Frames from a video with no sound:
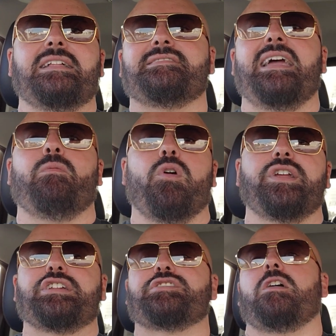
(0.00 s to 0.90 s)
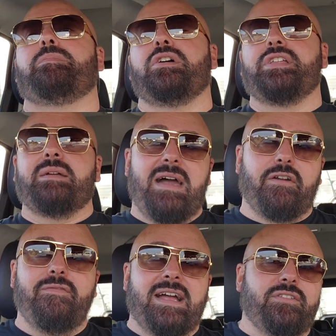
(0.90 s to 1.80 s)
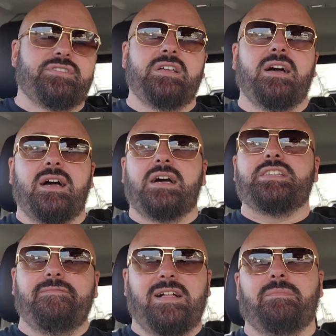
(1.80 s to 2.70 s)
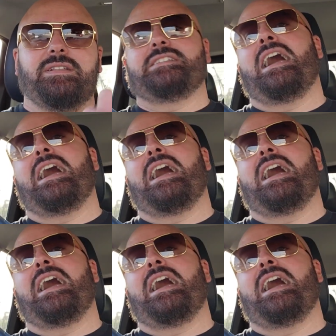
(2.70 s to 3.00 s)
let's say we're going to start building. As a matter of fact, there's a development